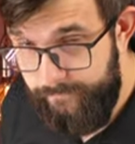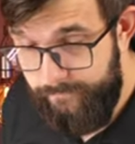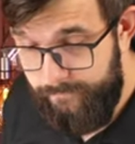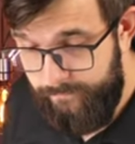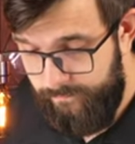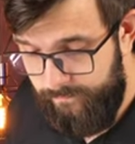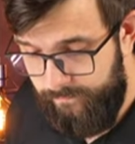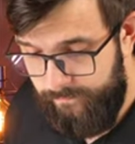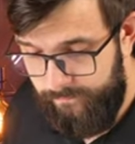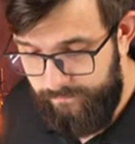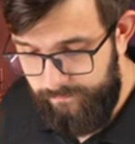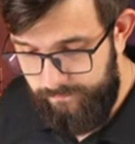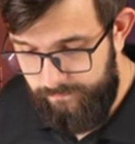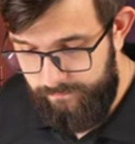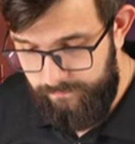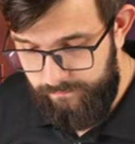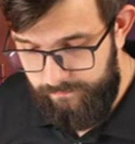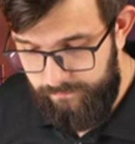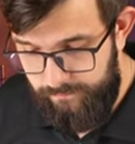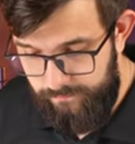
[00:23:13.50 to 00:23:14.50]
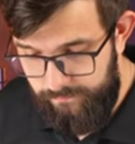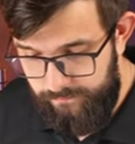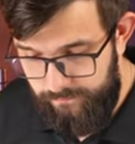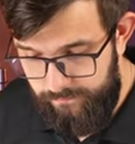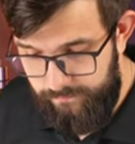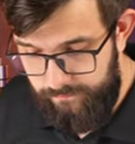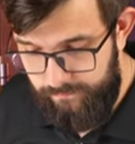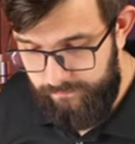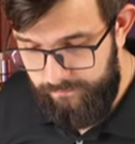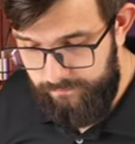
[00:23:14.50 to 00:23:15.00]

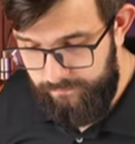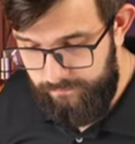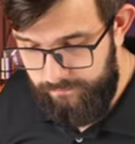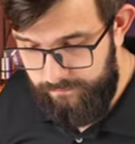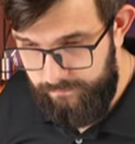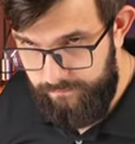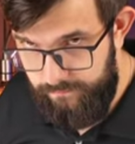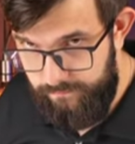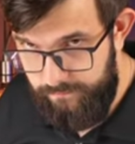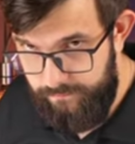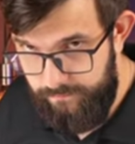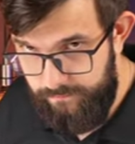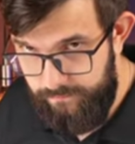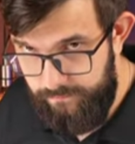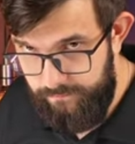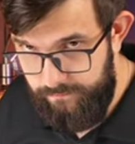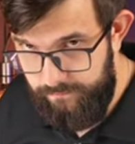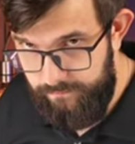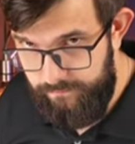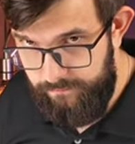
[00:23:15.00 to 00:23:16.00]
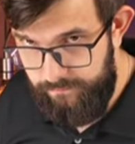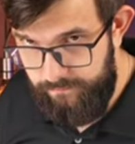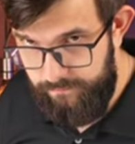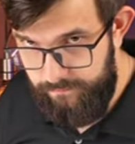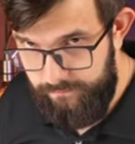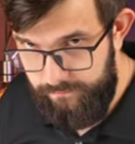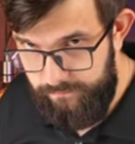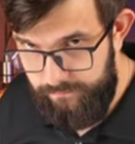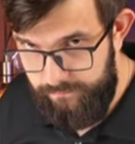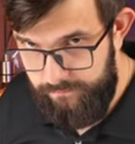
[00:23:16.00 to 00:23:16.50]

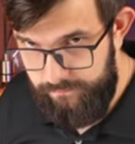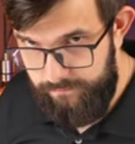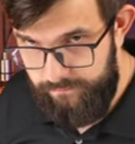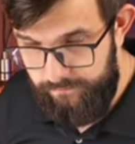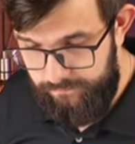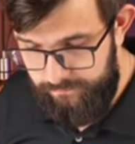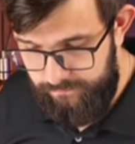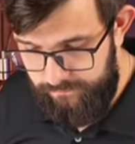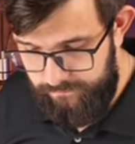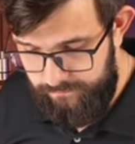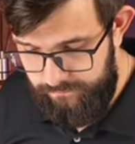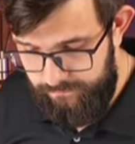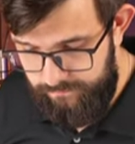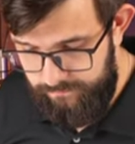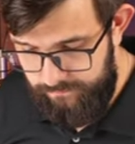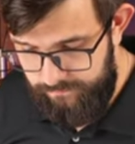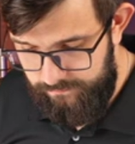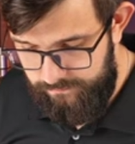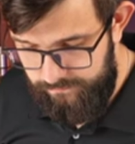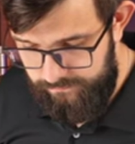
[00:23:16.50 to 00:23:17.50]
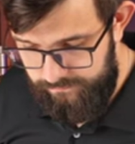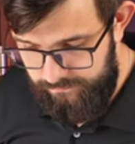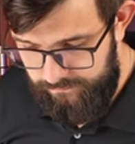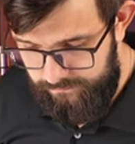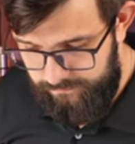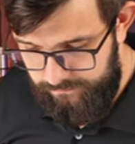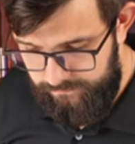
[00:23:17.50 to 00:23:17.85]
(no one is talking)